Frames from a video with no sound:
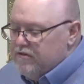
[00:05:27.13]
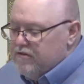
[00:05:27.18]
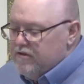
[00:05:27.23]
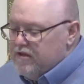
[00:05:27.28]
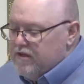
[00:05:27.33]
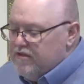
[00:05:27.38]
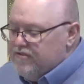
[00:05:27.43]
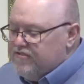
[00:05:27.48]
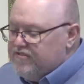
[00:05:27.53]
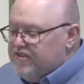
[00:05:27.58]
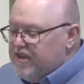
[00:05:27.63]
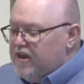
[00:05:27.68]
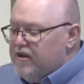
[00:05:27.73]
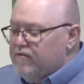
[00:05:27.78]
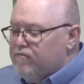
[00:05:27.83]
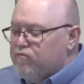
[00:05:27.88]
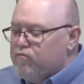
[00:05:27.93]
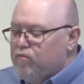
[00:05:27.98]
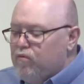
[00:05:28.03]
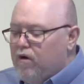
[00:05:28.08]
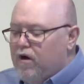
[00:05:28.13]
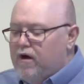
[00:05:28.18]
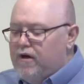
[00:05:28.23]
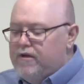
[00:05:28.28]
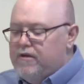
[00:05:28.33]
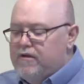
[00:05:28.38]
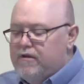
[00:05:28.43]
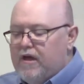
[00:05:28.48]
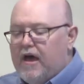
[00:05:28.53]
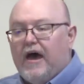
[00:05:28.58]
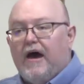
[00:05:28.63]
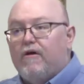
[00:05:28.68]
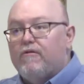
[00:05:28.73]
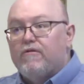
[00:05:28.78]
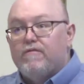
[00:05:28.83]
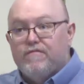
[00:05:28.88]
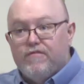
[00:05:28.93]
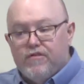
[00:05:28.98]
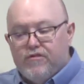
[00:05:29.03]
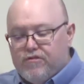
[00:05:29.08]
Instead of one out
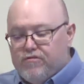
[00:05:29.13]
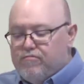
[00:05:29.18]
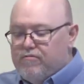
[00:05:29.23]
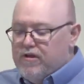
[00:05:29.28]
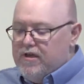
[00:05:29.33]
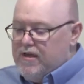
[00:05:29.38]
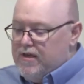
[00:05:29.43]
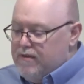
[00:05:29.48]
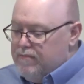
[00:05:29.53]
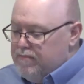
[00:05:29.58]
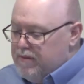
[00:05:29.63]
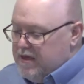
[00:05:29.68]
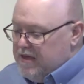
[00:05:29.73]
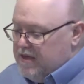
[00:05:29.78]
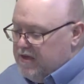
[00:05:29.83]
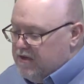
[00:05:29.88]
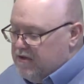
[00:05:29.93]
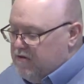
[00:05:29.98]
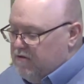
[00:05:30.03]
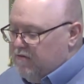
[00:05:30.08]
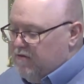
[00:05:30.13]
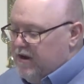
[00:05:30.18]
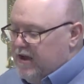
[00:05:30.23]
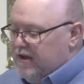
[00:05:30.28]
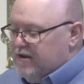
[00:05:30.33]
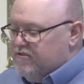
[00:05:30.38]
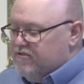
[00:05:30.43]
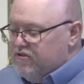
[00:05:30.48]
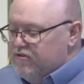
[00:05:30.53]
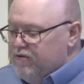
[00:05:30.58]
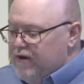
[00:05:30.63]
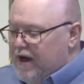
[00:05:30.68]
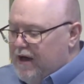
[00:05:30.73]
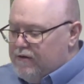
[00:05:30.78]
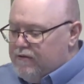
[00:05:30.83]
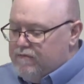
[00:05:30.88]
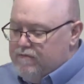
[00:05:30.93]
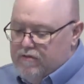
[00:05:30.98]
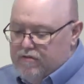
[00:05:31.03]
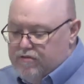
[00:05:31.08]
of the three being correct, two out
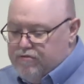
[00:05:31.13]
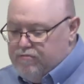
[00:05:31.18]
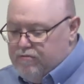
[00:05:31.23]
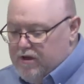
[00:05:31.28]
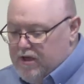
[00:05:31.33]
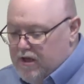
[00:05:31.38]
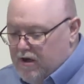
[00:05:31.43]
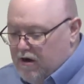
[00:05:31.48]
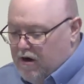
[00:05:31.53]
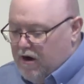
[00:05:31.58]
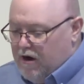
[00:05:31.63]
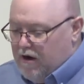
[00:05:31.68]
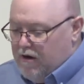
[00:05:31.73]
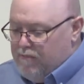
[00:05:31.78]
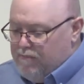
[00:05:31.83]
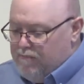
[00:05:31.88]
of the three are.